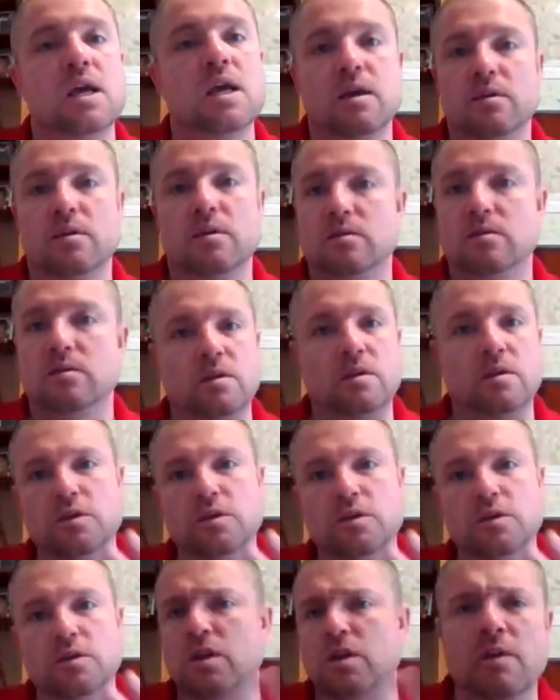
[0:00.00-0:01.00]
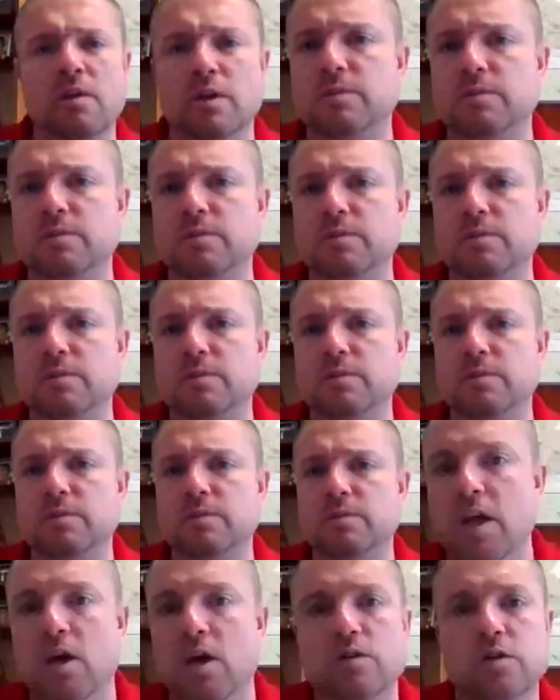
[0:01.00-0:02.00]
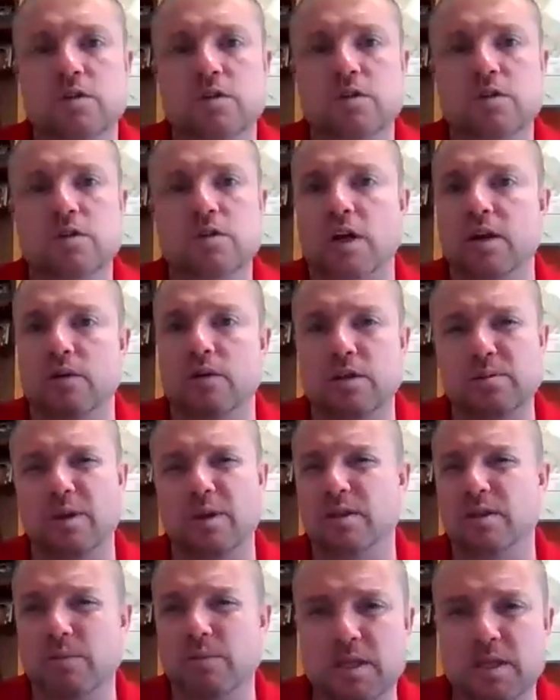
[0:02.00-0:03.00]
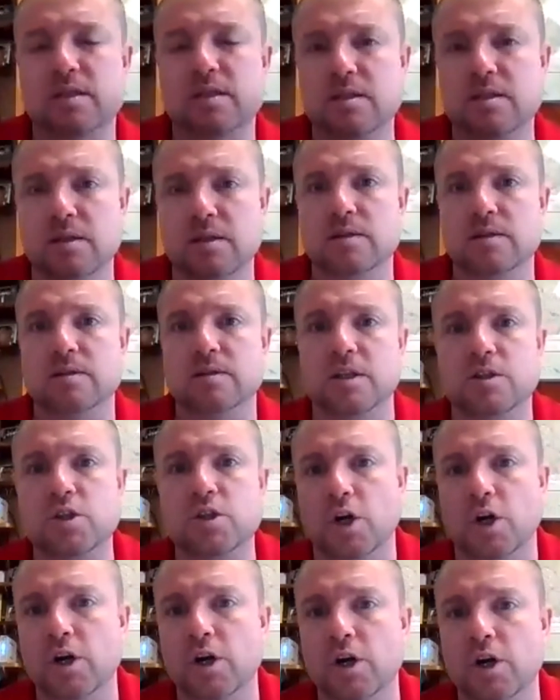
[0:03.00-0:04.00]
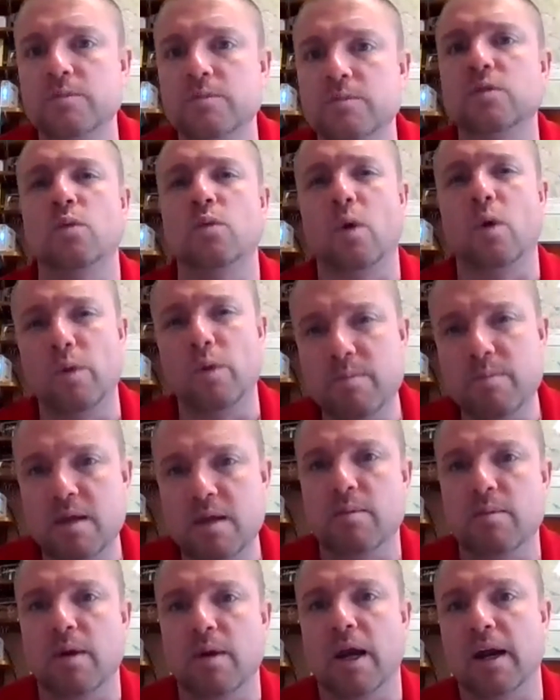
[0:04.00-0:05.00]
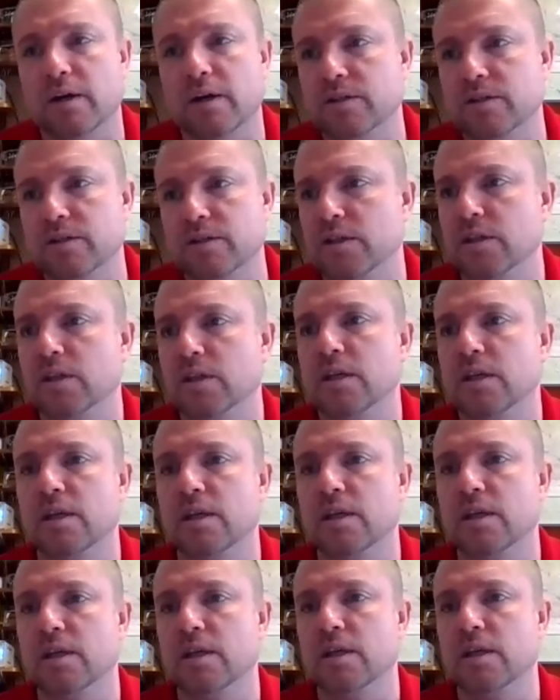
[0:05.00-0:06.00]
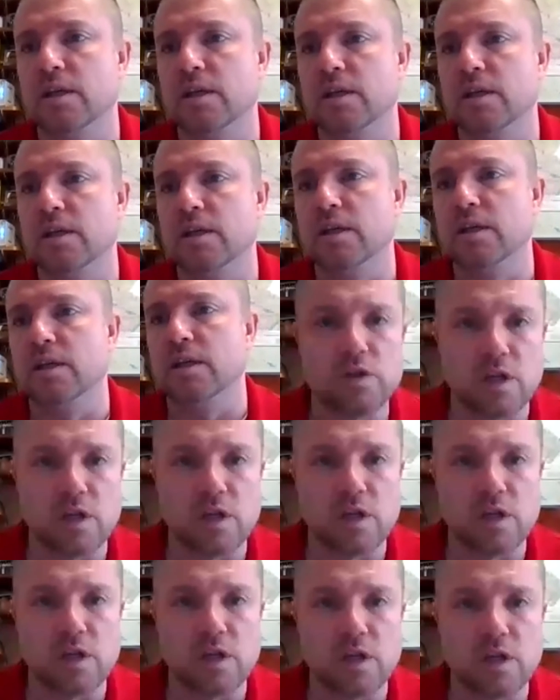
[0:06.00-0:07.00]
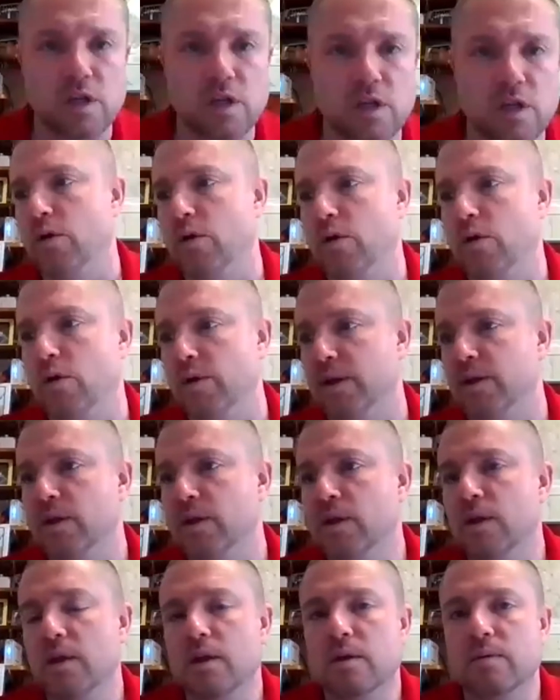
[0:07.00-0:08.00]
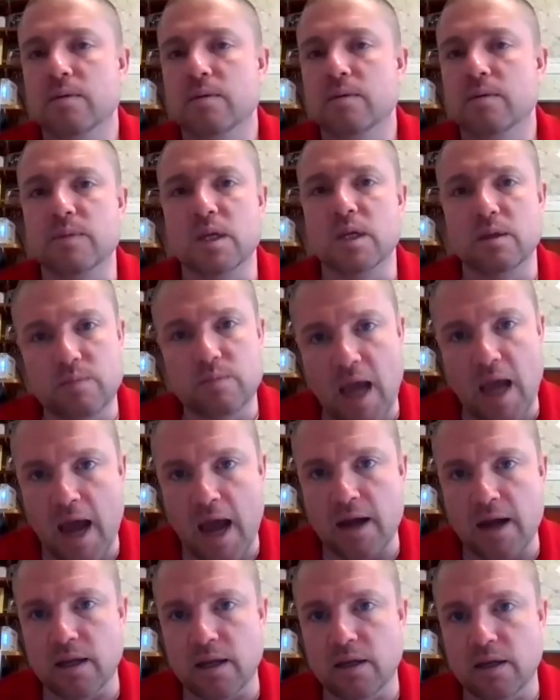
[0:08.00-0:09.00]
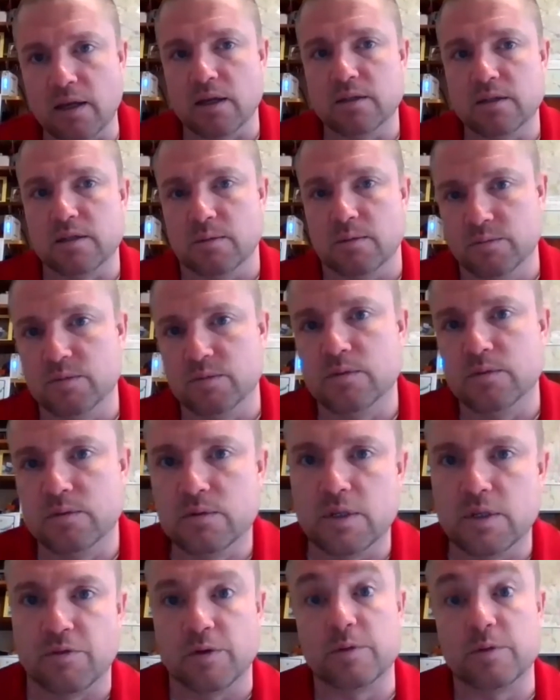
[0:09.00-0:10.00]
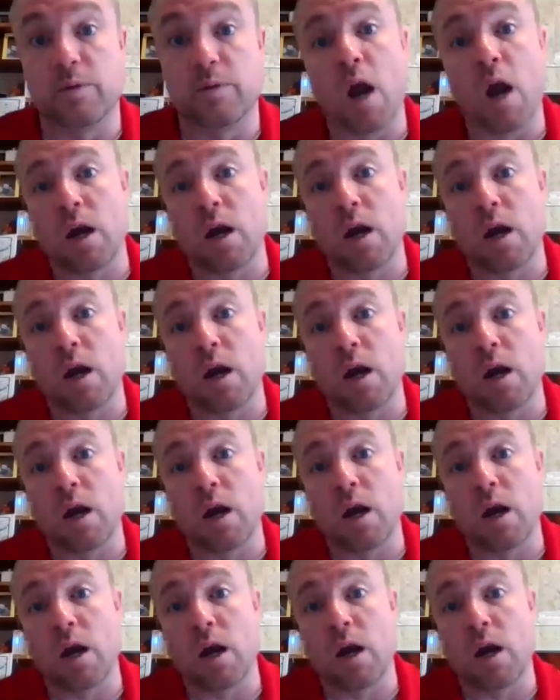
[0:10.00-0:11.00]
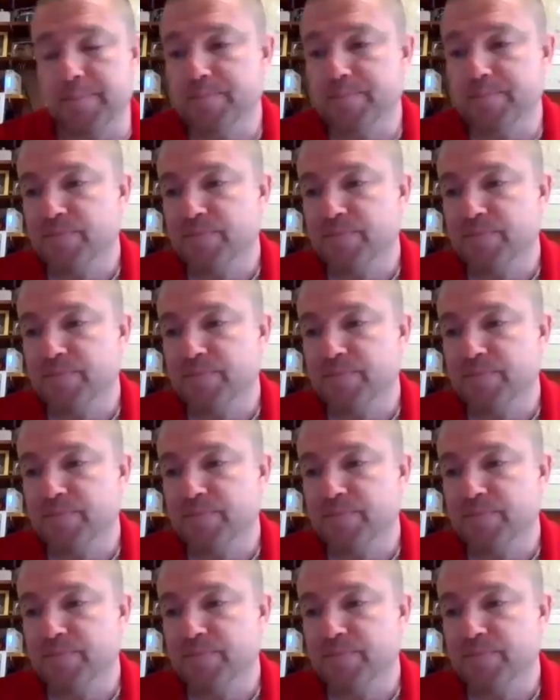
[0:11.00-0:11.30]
just kind of explaining that video, just try to explain some of the terms and what we mean by air sealing and reducing airflow and adding some different products along the way.